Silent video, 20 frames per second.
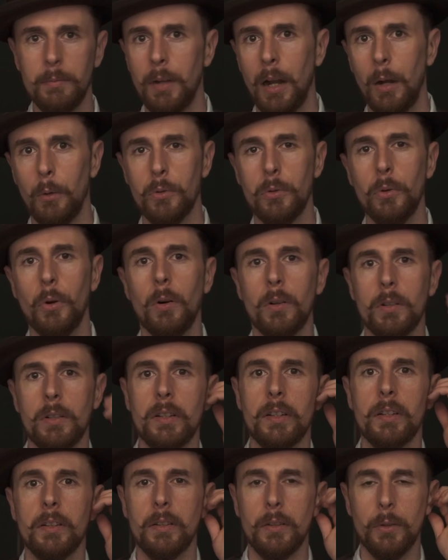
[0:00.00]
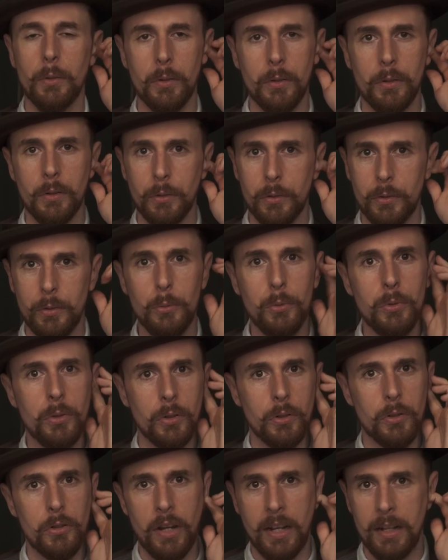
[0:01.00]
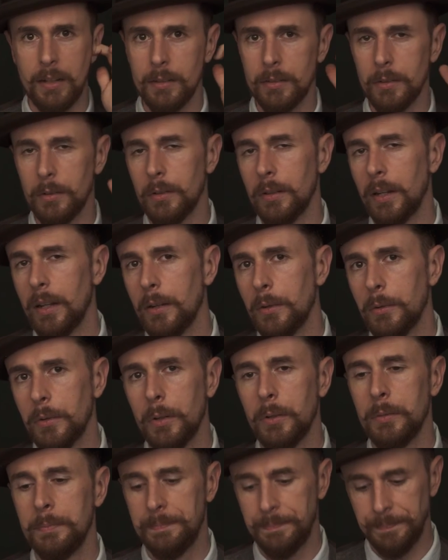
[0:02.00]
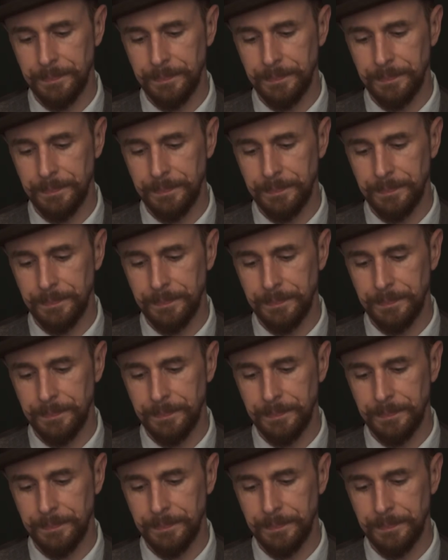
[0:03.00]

how to alter your suit or jacket, or I don't know.